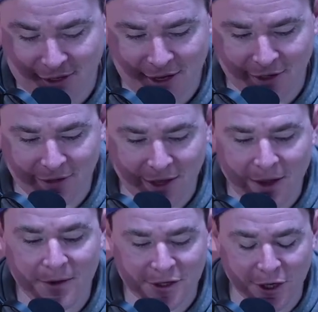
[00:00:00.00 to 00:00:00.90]
It
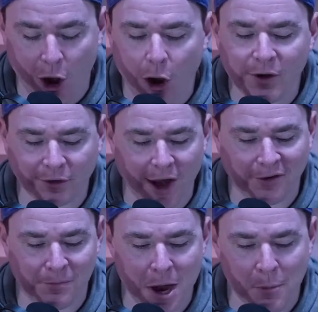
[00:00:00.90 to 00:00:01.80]
uh, just always
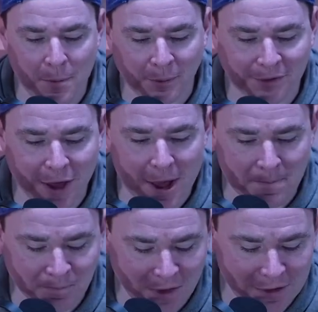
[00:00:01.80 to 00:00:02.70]
cracks me up when people say that
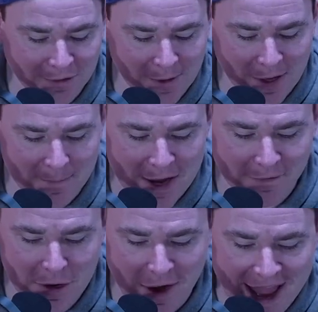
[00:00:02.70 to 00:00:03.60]
because I'm like, man, if
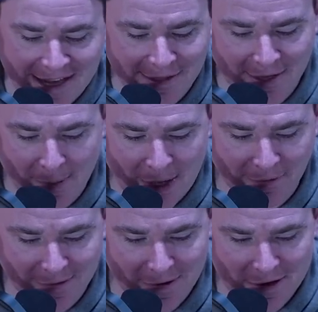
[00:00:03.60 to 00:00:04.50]
you know anything about
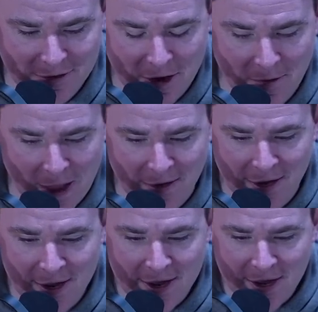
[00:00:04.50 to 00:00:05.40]
this area, you know that
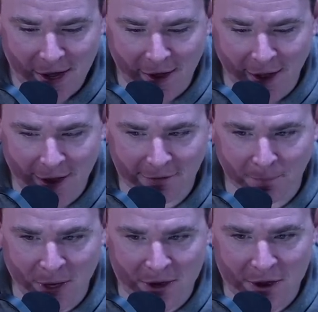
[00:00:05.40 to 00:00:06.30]
it has
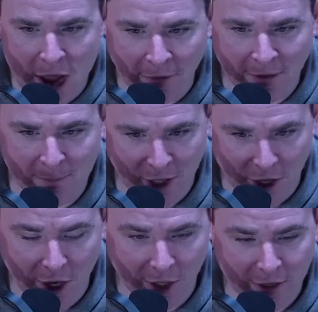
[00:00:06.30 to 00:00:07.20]
been nothing but
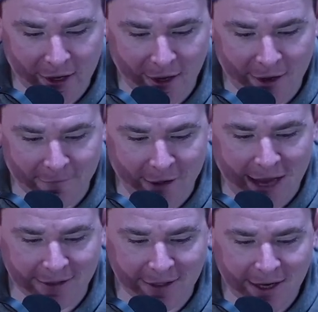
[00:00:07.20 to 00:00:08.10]
conquered. In
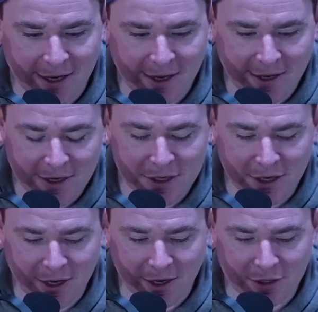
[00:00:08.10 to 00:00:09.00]
fact,
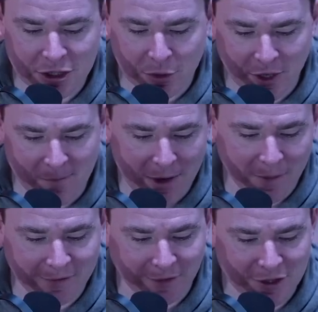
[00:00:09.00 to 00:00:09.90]
doing my
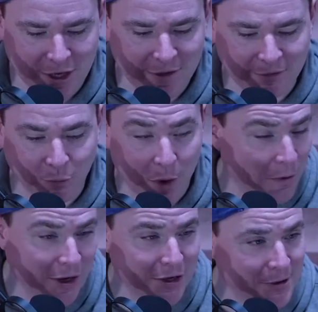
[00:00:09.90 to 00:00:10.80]
research on this, what we're
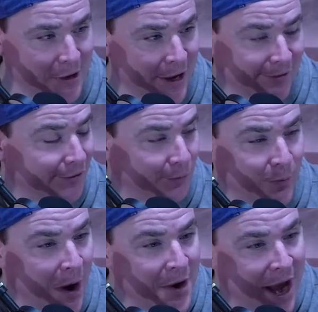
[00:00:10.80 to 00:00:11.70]
going to do today is just
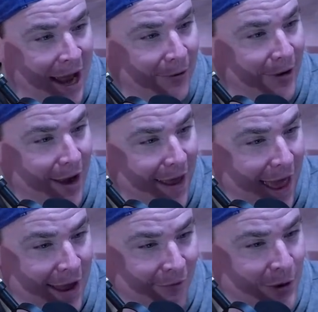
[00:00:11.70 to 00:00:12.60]
run down
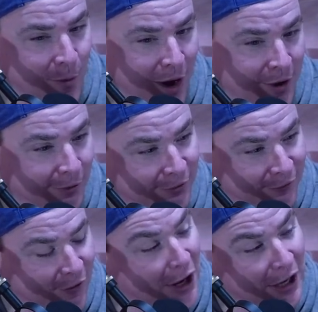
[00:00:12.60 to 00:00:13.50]
everyone who's
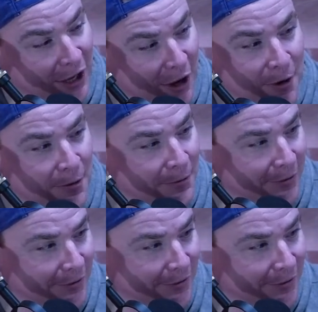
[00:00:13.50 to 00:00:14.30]
fucking owned